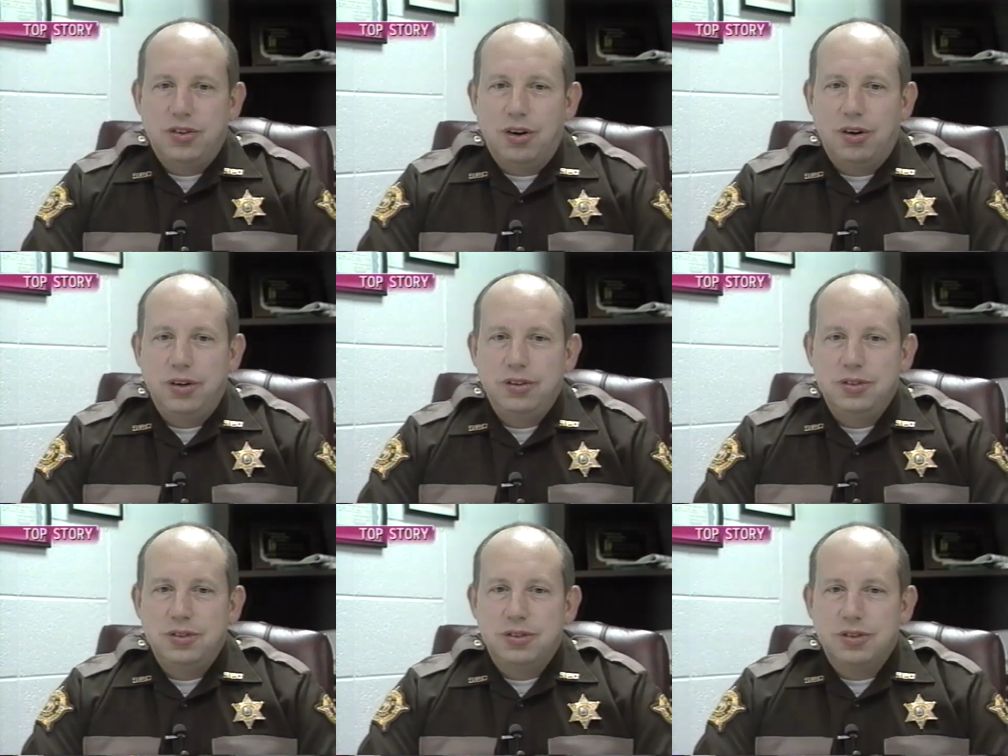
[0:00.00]
he served as
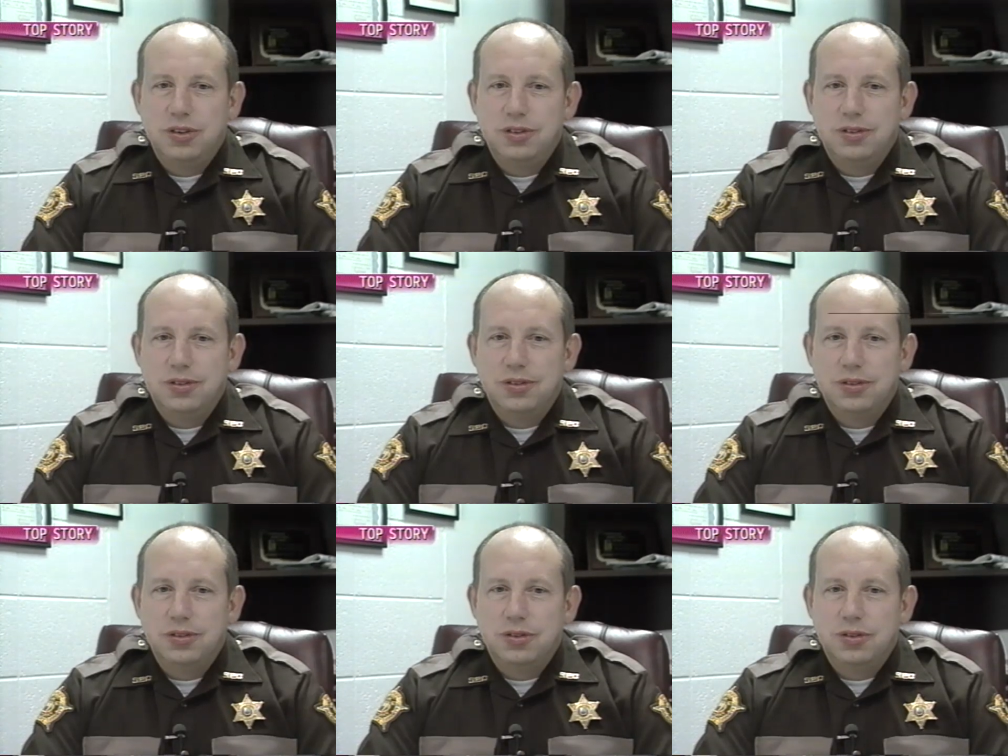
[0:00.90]
sheriff.
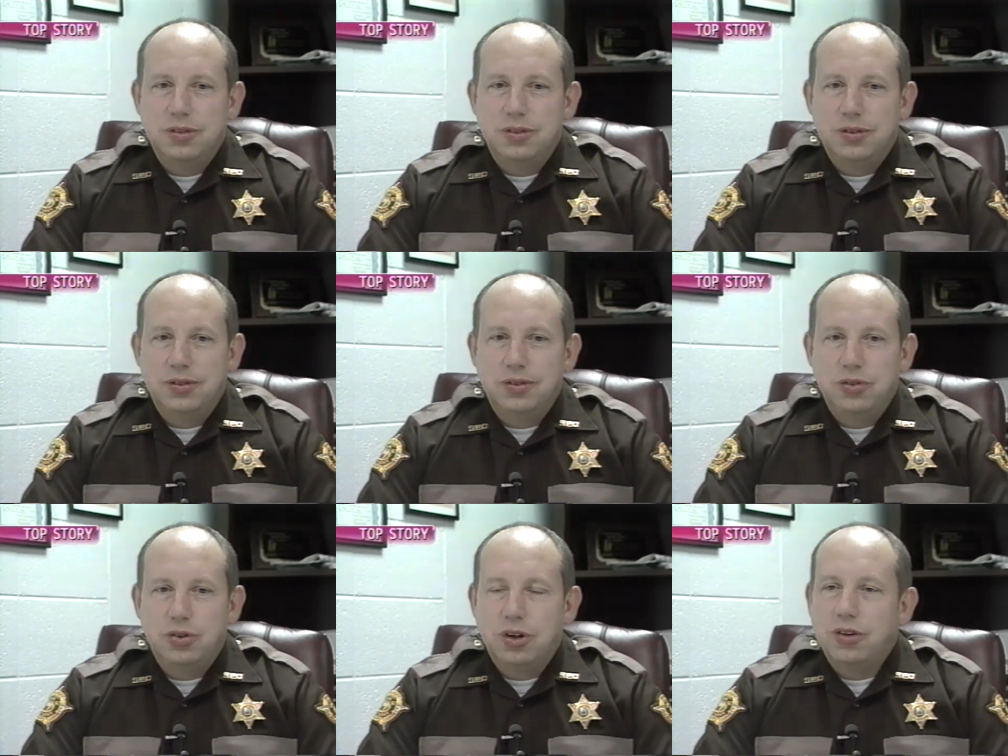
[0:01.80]
Sam Catron
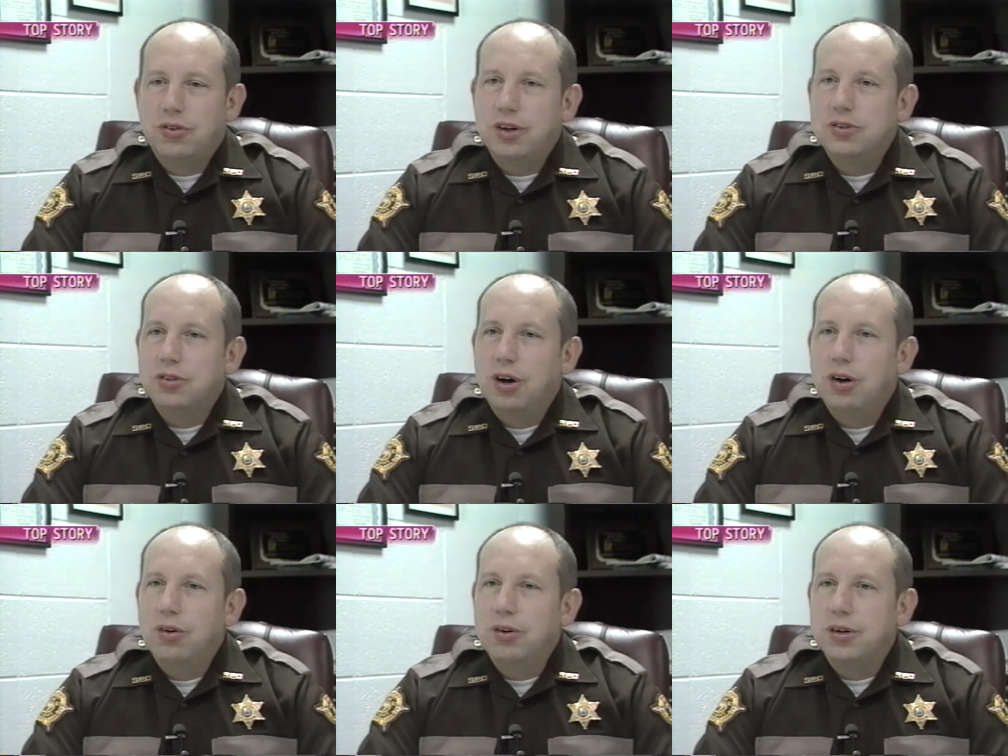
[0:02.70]
was known for
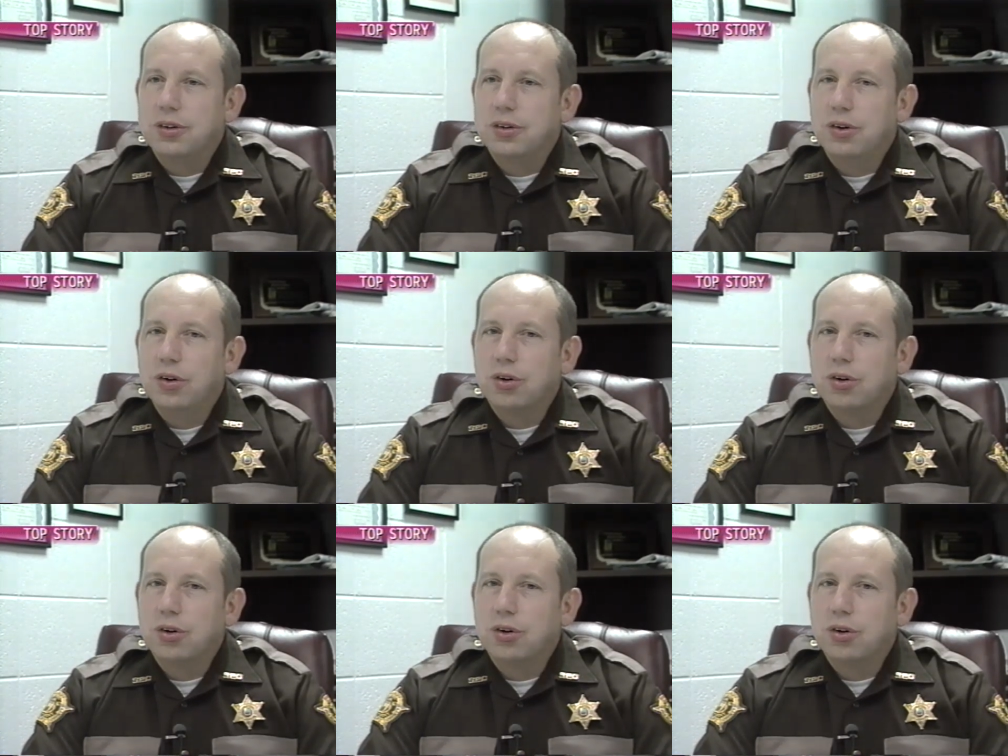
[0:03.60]
routinely wearing a